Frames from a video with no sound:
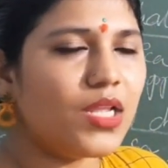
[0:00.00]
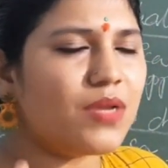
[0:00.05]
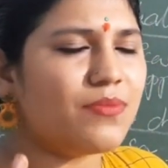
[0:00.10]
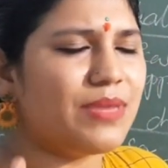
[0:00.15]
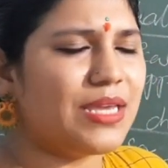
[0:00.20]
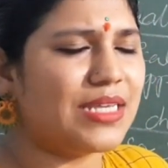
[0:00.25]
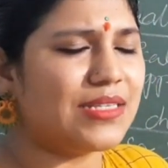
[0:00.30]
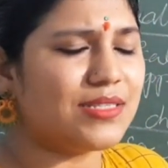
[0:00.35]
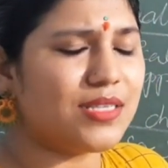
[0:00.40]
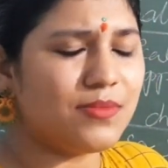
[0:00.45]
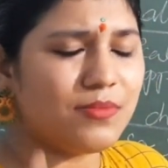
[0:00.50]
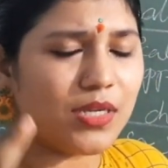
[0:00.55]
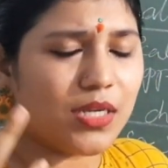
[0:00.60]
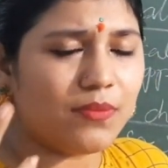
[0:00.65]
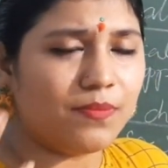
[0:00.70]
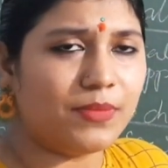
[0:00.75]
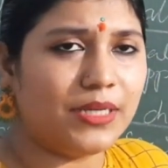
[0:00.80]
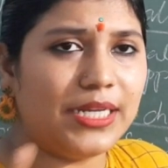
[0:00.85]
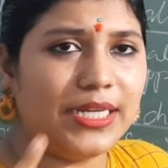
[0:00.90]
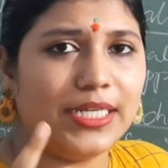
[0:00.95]
makes them
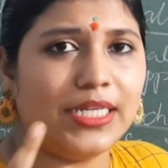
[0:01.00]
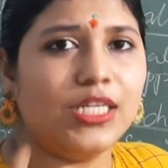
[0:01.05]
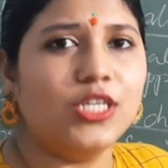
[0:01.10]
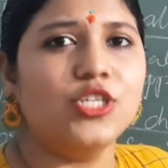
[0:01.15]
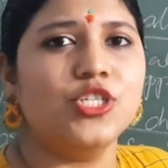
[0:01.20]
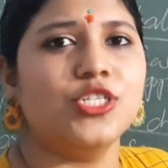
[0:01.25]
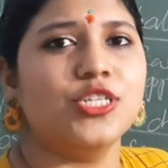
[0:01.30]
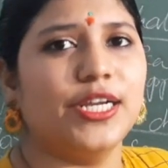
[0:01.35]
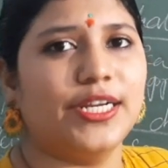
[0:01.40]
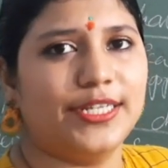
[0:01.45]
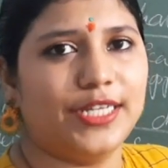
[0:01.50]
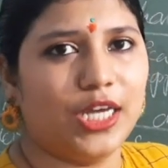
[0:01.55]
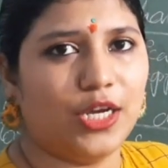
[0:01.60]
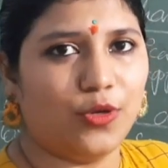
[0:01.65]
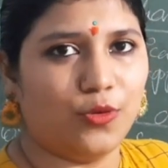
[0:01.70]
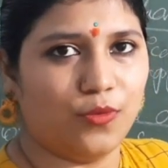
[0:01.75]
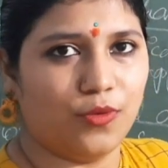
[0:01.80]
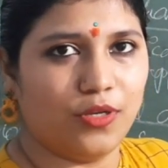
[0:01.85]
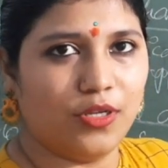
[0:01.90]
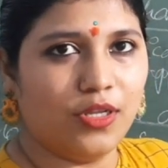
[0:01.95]
completely shut
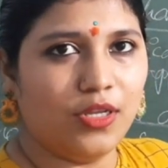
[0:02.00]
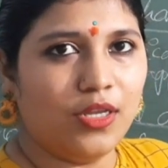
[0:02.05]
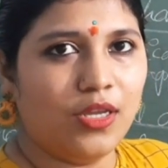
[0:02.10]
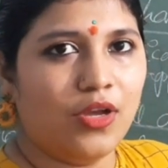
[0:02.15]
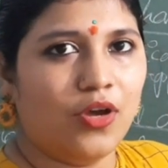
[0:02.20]
down.